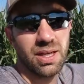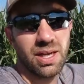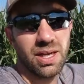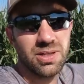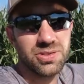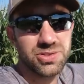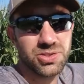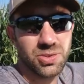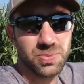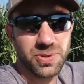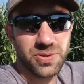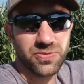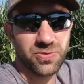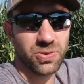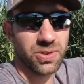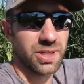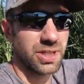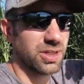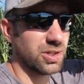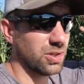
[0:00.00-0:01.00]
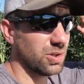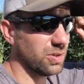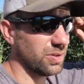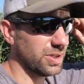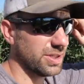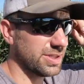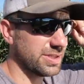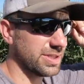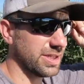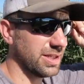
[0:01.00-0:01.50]
also, before I go,
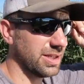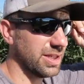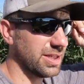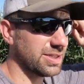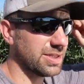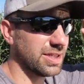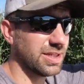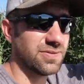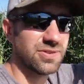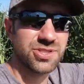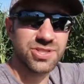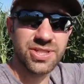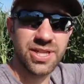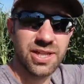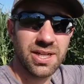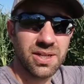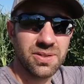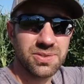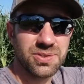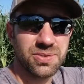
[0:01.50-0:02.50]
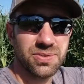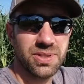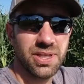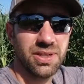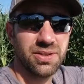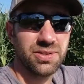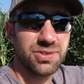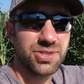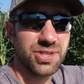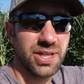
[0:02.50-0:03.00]
is I'd like to give a shout out to
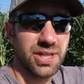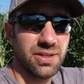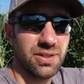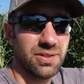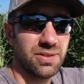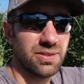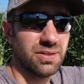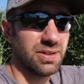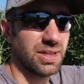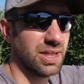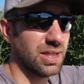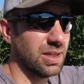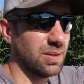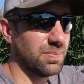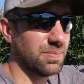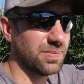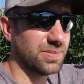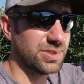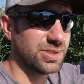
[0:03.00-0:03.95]
another channel.